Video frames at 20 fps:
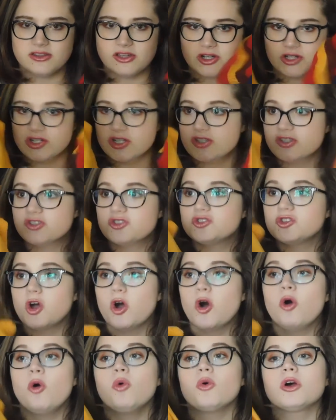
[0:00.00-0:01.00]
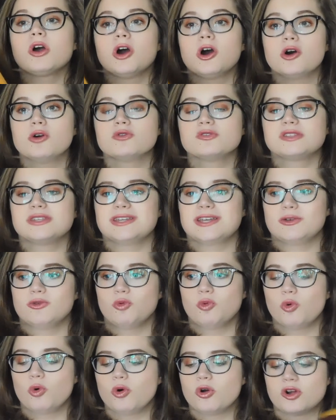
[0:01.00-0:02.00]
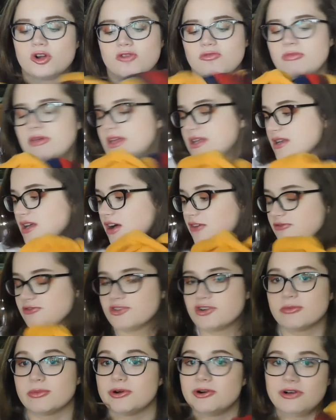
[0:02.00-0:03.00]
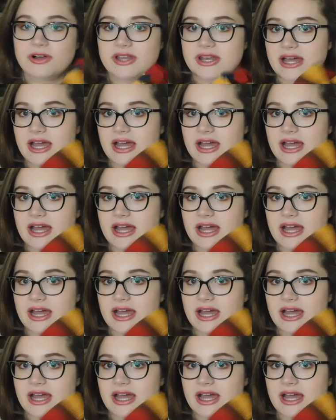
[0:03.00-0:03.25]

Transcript: they're just so cozy and warm and comfortable, and